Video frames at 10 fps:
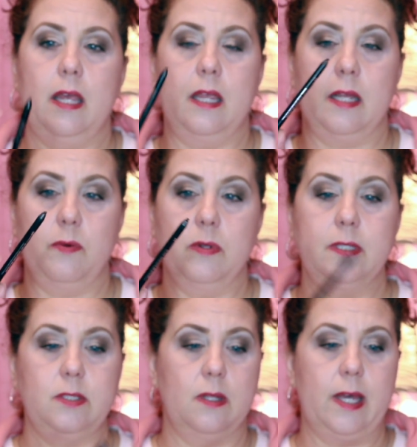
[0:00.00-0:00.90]
and I
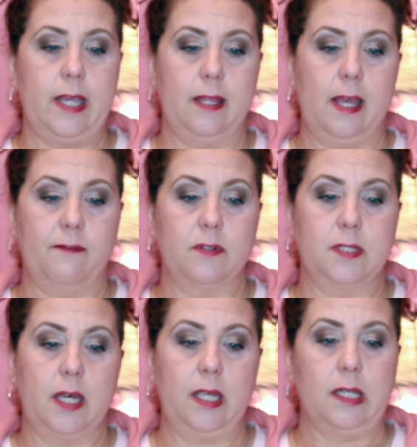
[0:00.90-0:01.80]
really do like that for
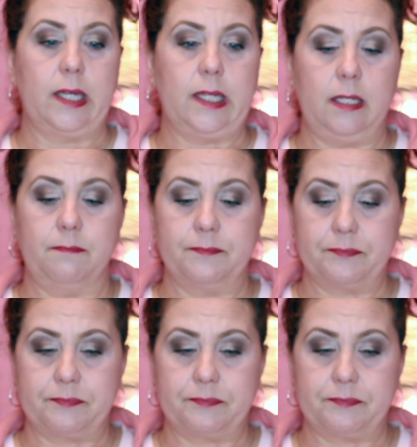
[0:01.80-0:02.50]
tight lining.